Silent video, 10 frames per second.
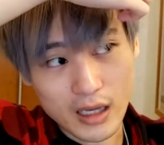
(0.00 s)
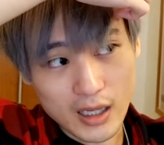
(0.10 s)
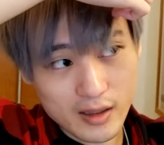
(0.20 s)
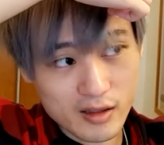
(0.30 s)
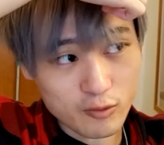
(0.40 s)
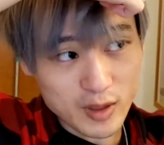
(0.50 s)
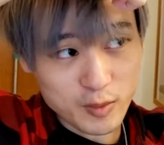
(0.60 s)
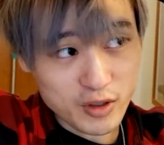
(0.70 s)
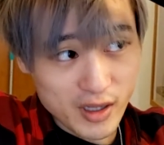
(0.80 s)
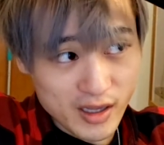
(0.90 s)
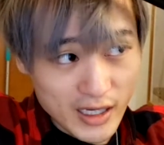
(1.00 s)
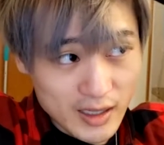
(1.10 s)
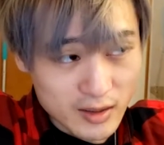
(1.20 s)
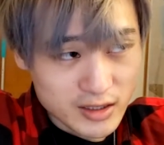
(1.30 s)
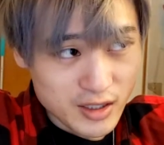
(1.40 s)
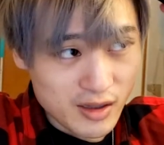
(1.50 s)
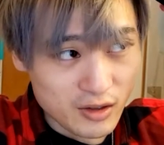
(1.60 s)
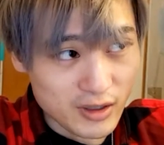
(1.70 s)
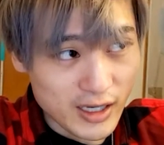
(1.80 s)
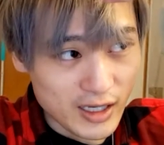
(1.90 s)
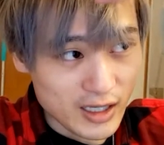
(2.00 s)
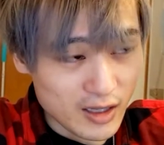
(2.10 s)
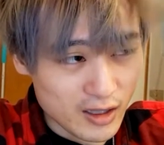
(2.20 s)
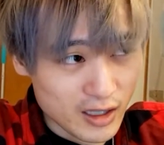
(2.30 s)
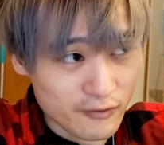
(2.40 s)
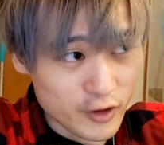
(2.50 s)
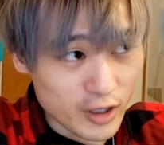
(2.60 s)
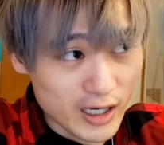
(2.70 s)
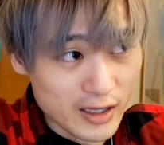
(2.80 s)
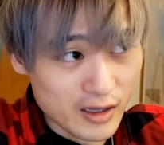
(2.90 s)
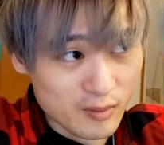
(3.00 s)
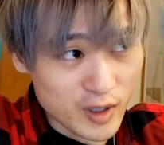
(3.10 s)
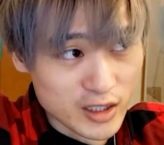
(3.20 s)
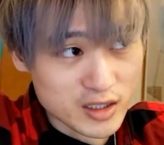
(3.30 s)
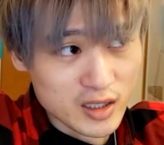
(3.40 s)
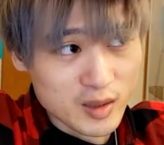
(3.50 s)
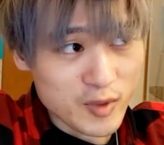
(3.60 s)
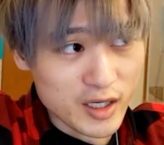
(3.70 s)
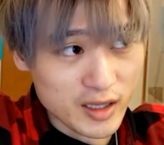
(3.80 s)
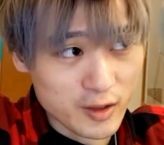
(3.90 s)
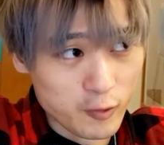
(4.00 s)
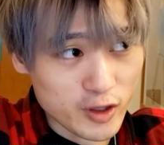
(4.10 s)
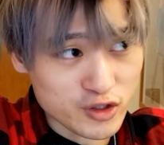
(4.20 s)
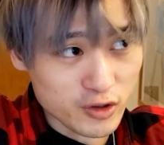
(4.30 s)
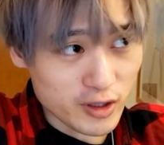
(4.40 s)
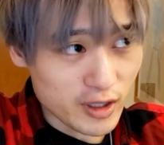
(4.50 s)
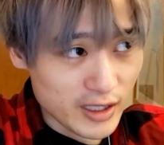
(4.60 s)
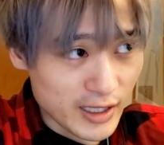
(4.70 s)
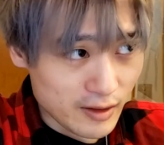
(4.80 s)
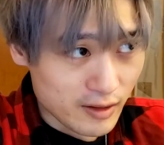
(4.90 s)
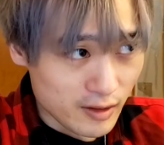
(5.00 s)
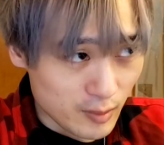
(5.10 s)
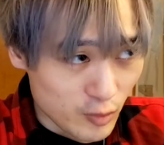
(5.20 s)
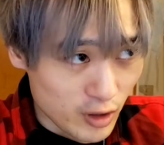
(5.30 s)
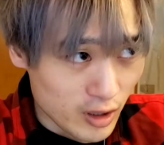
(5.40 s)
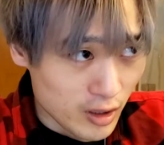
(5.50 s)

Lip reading: sweep to the side, just so that it doesn't cover your eyes as much, because it will shorten the length some more.